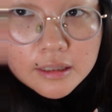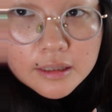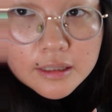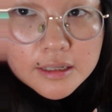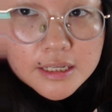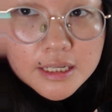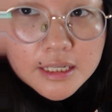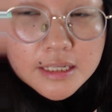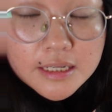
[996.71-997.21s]

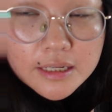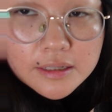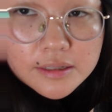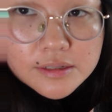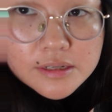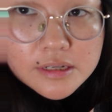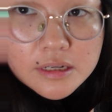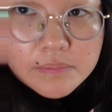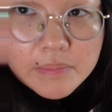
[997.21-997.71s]
the
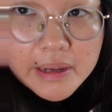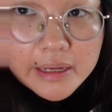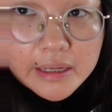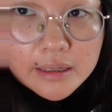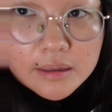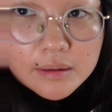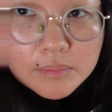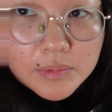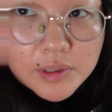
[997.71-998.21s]
details to make
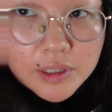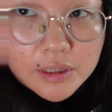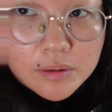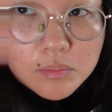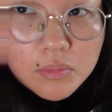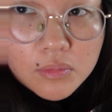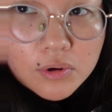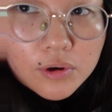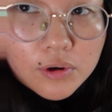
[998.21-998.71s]
him look
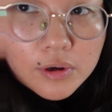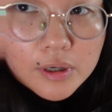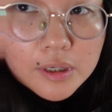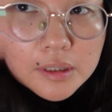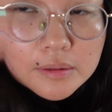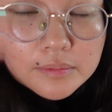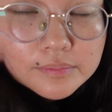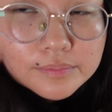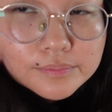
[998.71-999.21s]

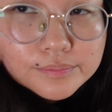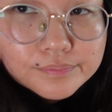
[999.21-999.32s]
more